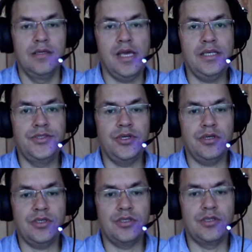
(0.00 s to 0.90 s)
is
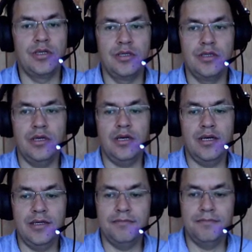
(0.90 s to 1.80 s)
just
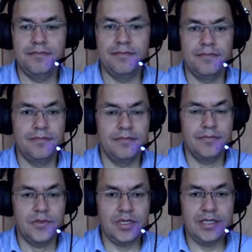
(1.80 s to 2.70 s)

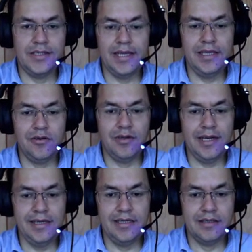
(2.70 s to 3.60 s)
start selling
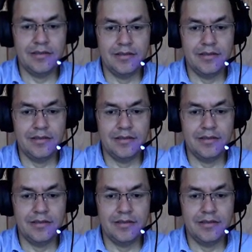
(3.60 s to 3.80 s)
online,